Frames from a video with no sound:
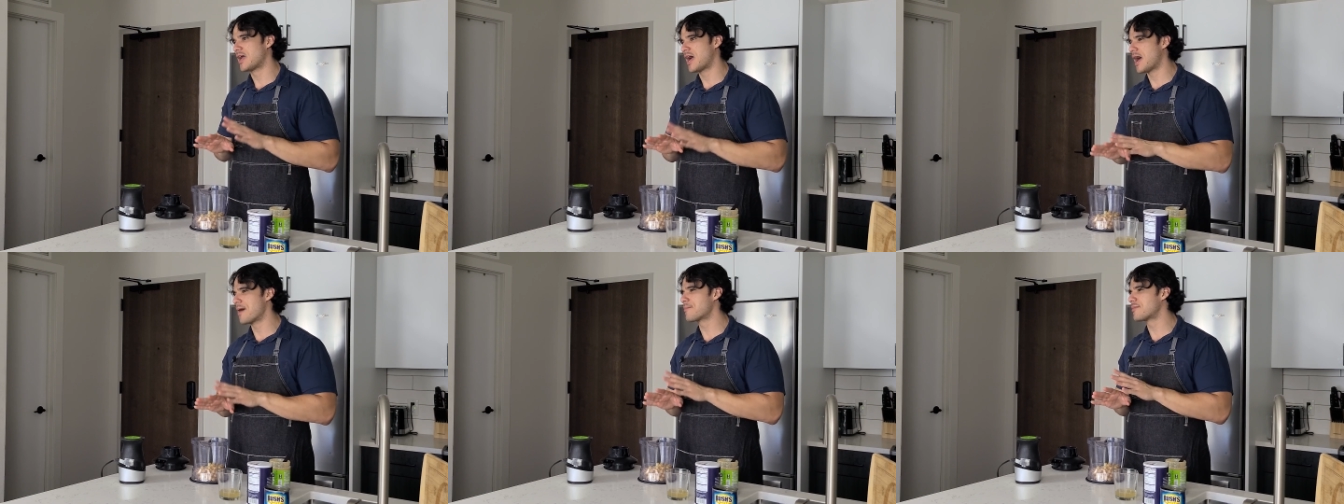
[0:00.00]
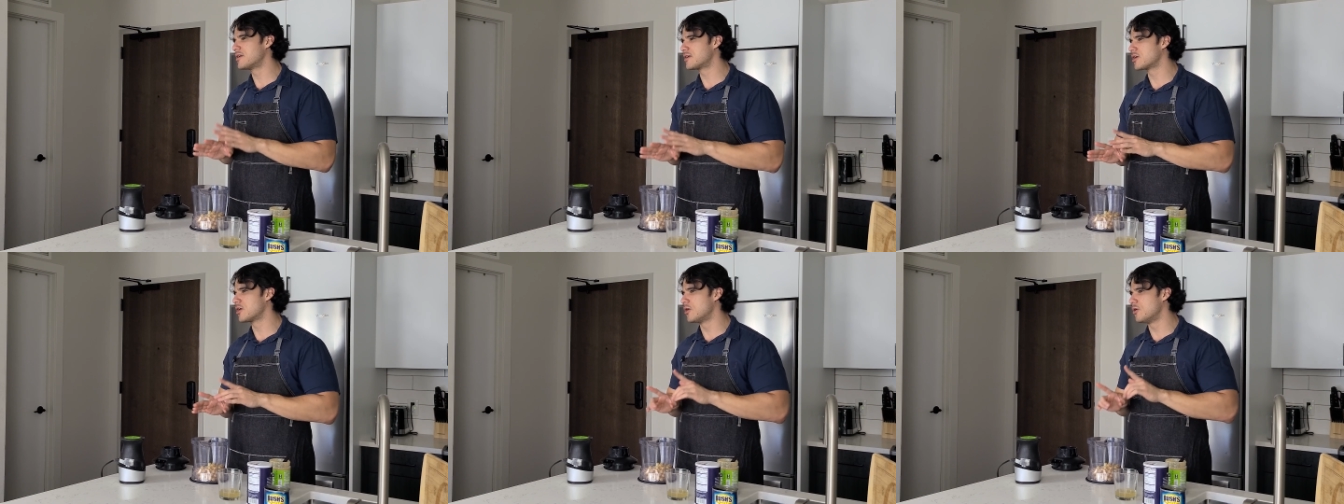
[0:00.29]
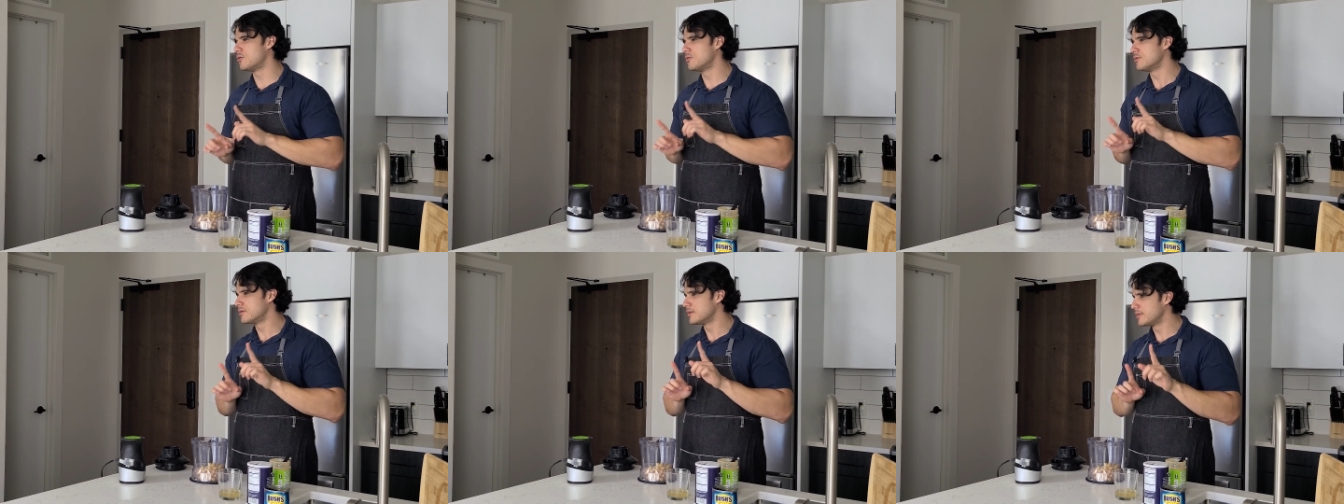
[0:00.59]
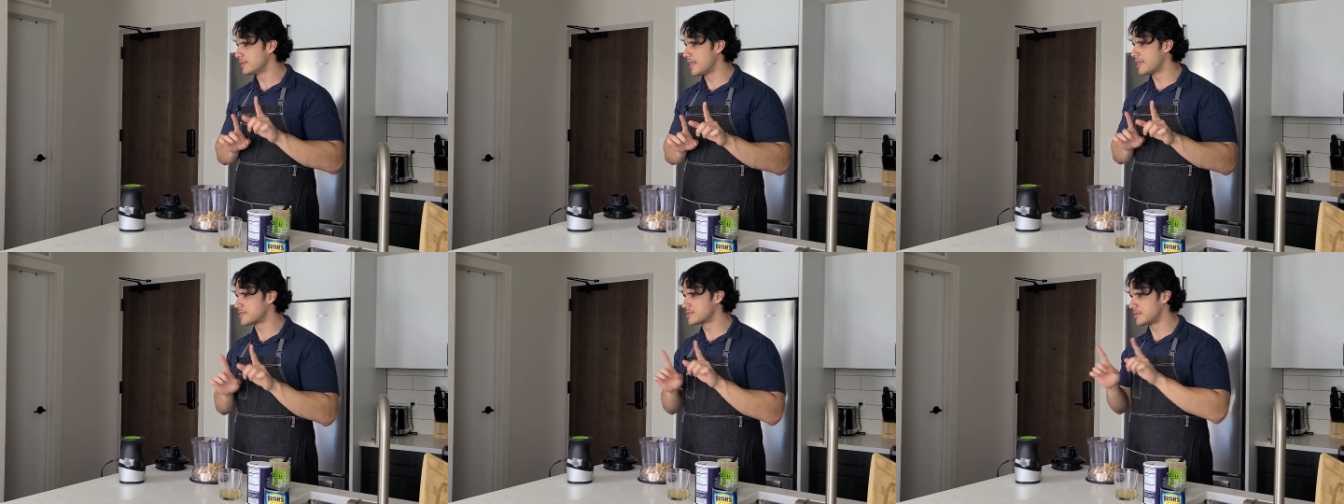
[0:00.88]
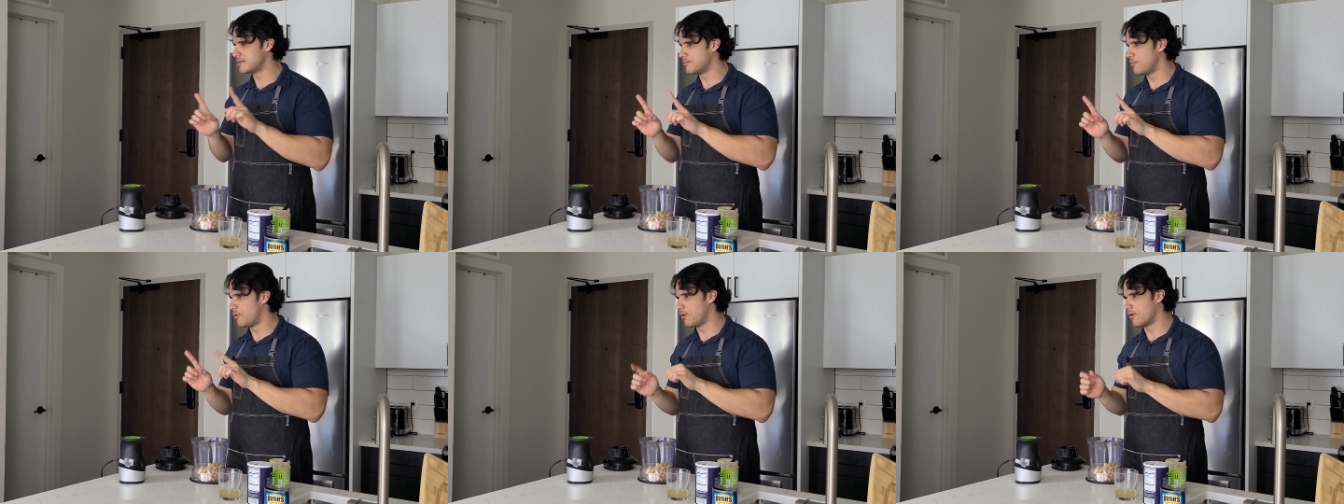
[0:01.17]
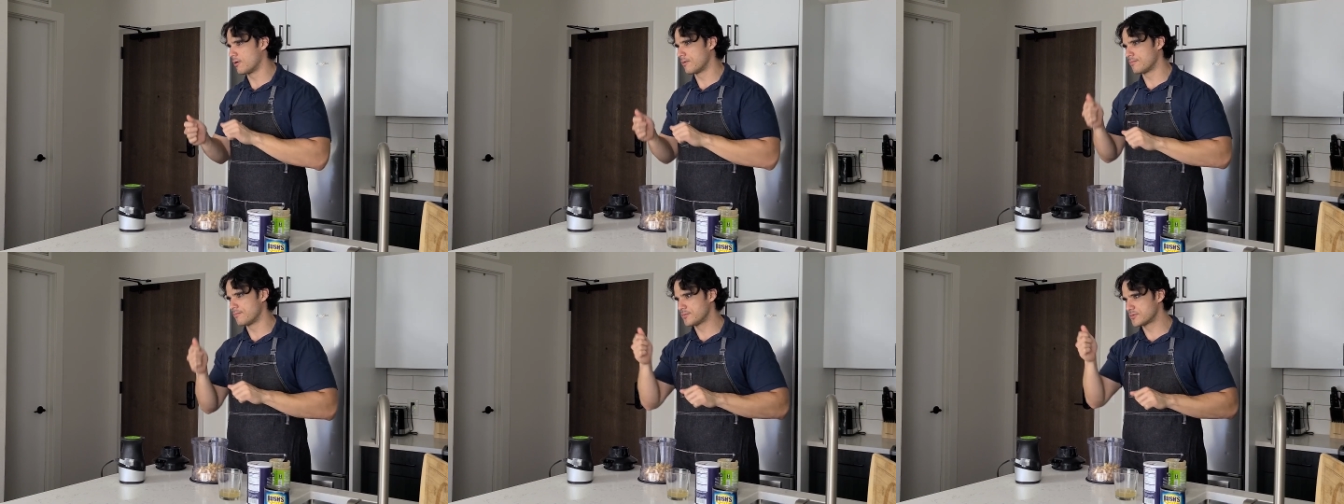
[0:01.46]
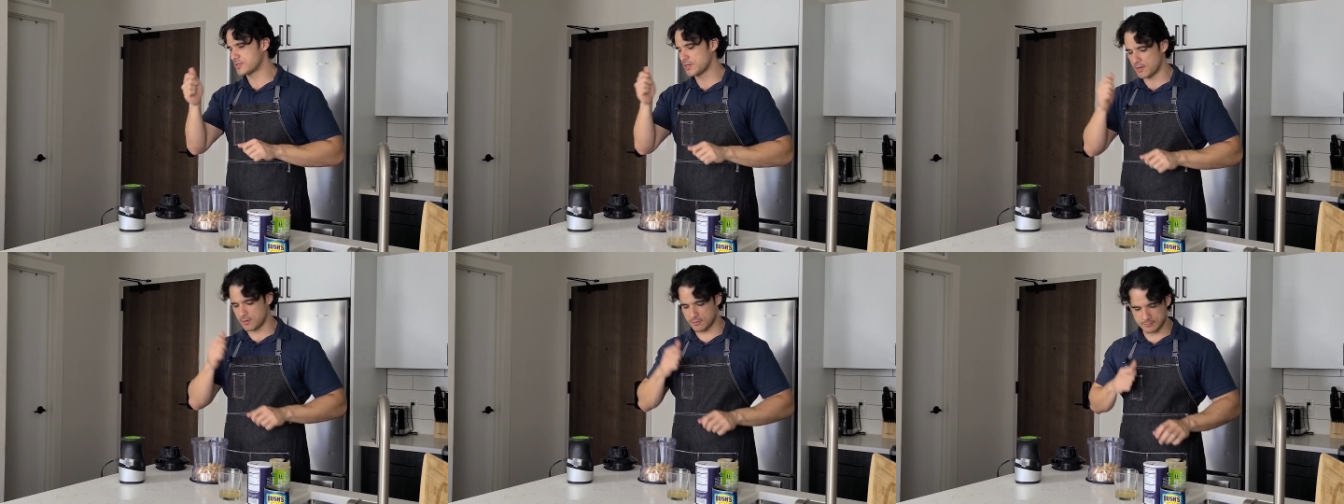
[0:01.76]
I'm going to go less than more.
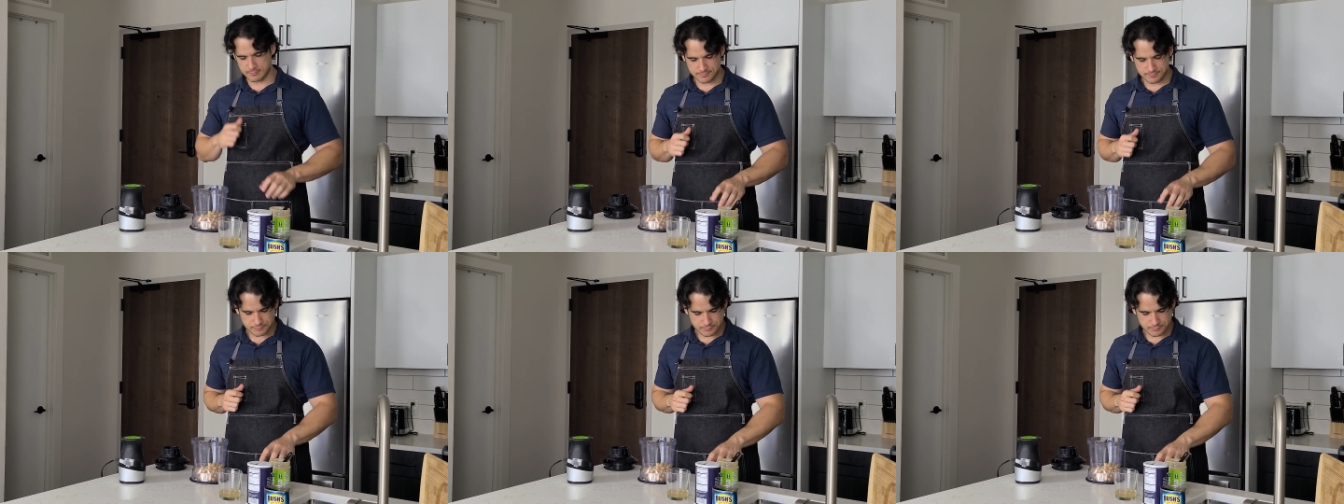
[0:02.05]
So,